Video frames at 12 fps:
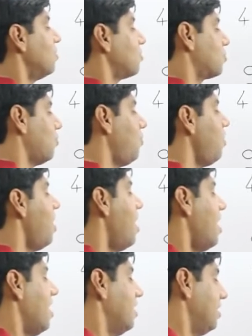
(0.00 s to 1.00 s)
So
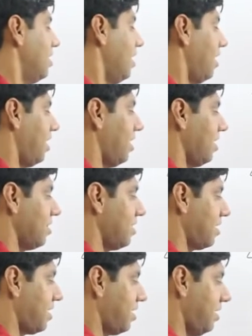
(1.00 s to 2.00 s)

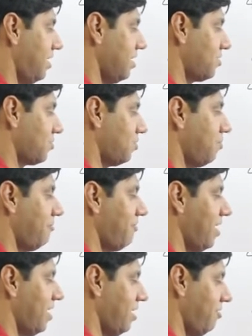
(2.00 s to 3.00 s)
this could be
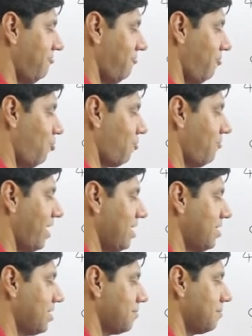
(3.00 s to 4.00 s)
filled in 4
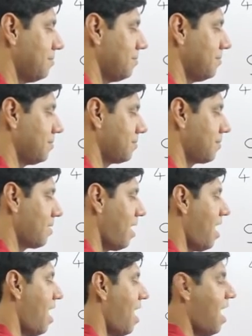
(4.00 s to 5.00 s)
ways.
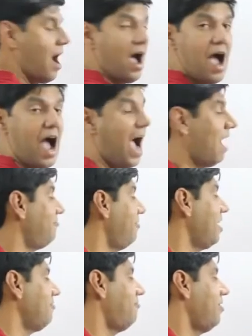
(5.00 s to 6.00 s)

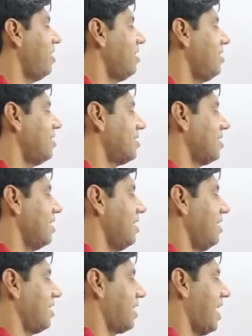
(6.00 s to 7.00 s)
Having filled this
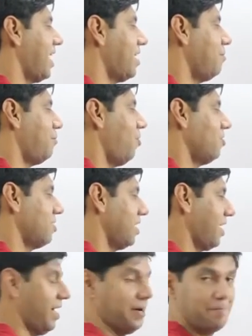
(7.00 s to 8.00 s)
in, take a pause
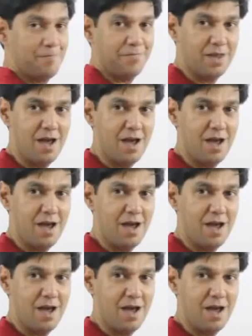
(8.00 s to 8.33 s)
again.